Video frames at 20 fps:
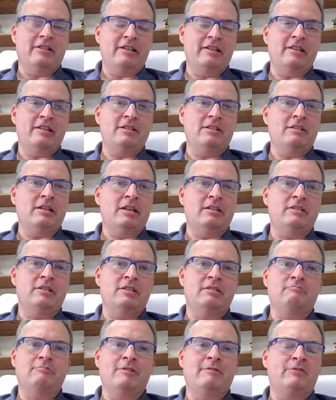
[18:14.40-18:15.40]

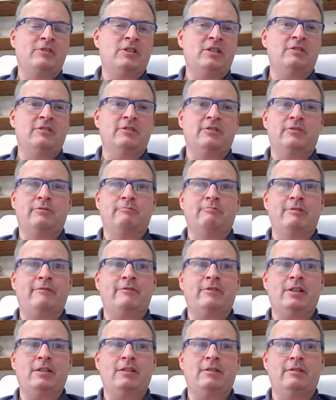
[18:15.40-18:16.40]
And then we've seen this,
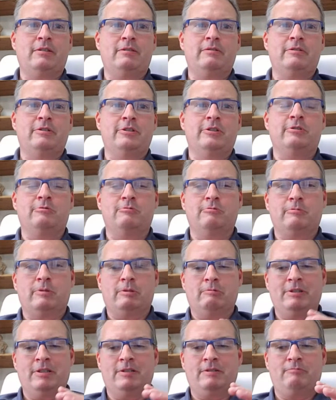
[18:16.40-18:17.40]

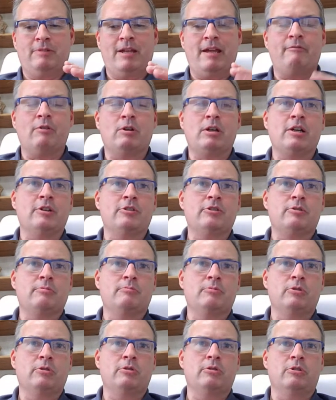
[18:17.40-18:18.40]
we have a
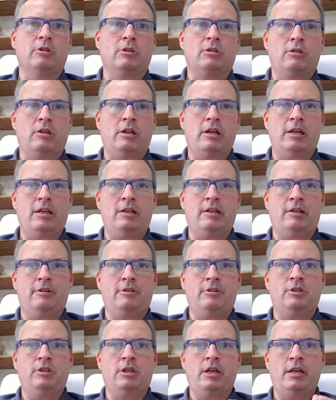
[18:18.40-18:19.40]
customer or a client
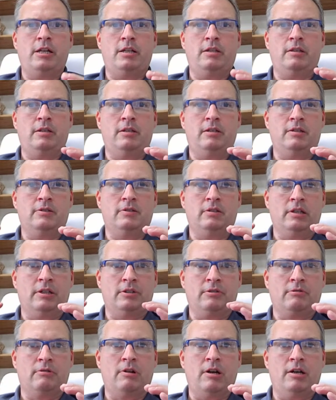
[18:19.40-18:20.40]
out of China that does
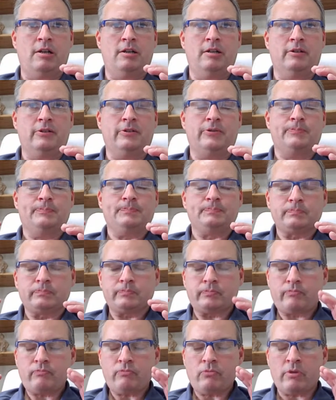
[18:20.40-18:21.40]
electronics,
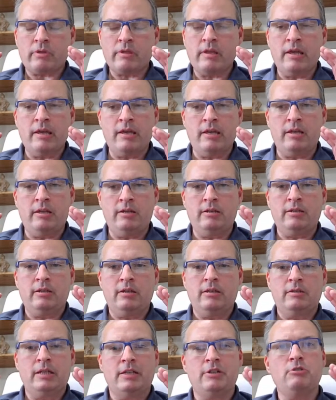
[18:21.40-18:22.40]

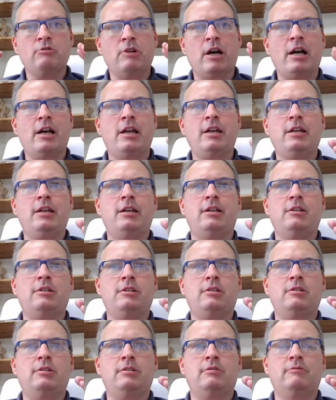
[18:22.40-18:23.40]
and they do
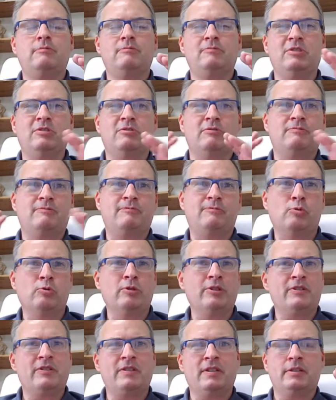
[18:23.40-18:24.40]
high-end,
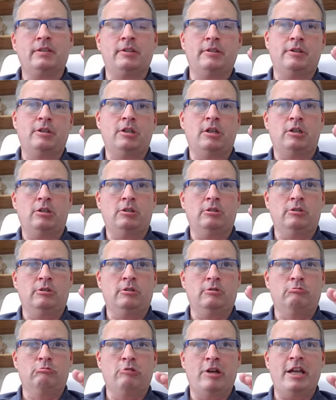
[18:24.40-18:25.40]
$400 to
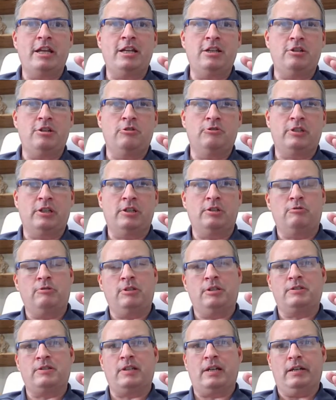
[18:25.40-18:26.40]
$600 radios that
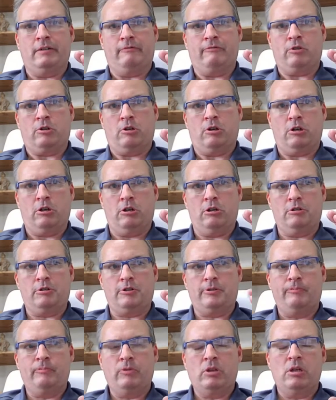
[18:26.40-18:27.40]
go inside of cars.
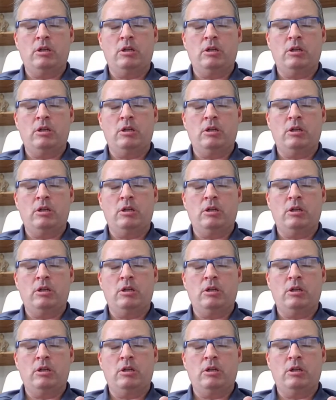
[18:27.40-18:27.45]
